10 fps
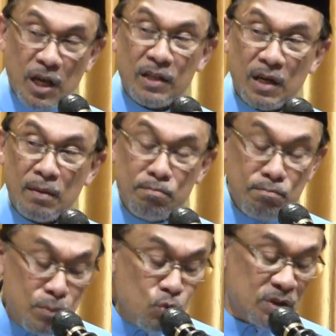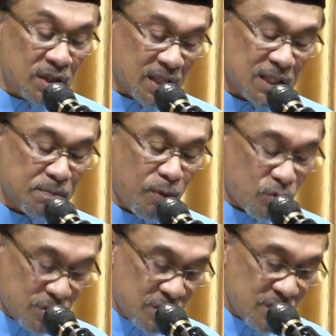general muted
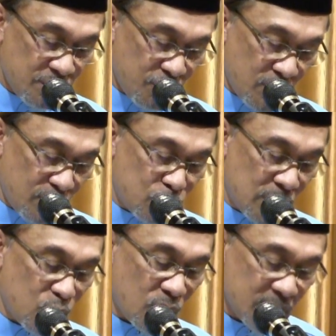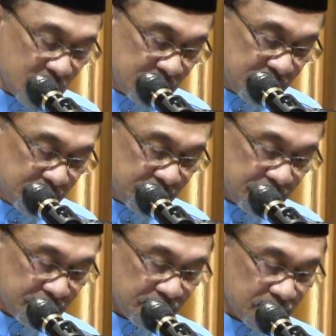response from the Muslim world.
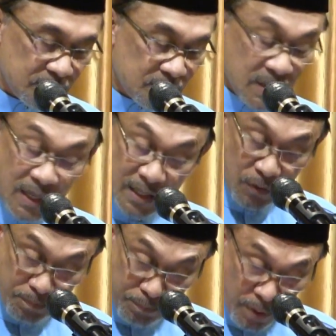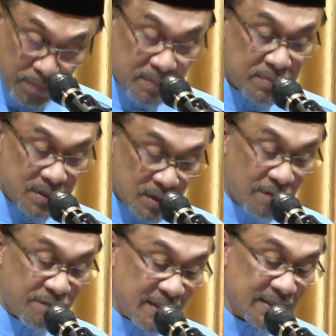And there are problems
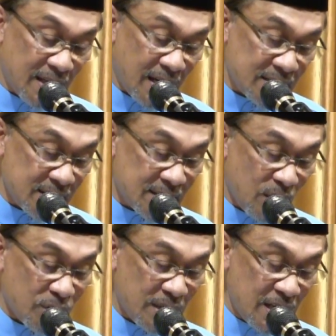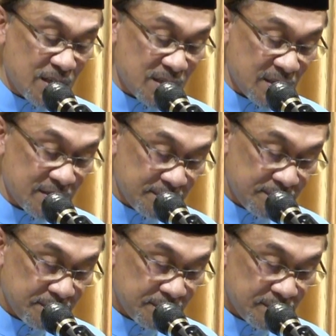confronting us in South Asia.
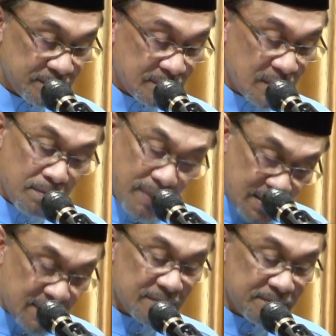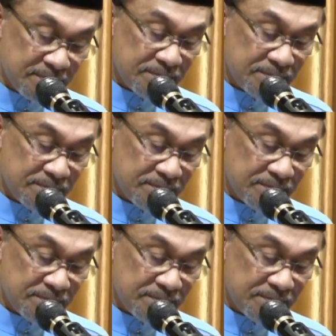But